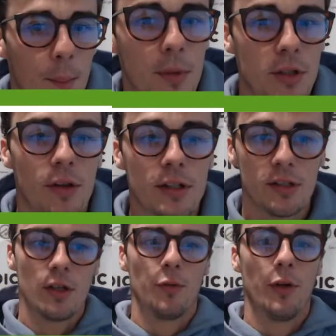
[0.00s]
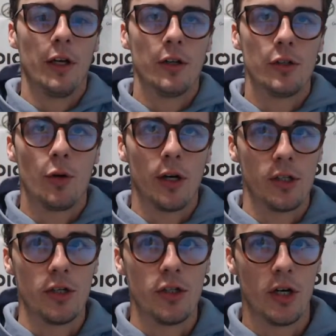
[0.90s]
So this is a really good
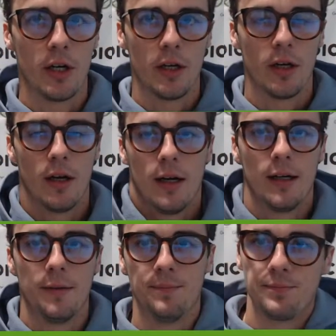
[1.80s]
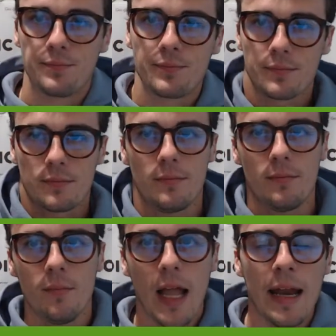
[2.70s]
question, John.
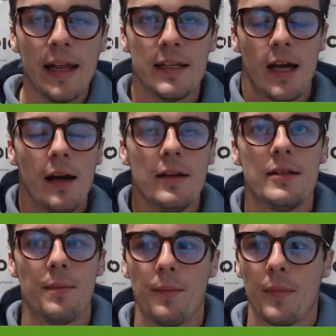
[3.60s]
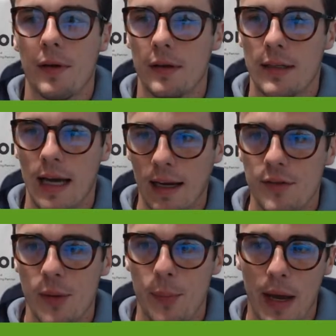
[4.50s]
And it does kind
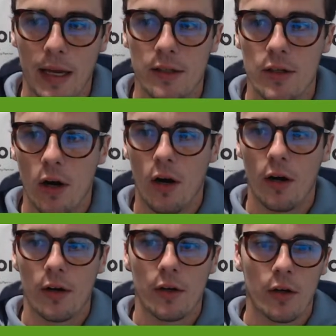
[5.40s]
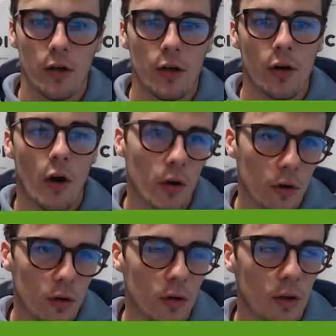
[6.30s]
of depend on your
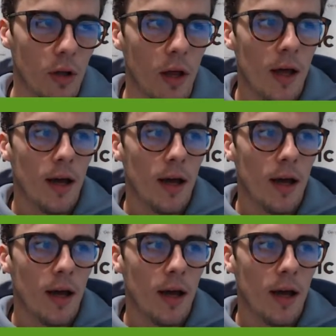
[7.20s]
article.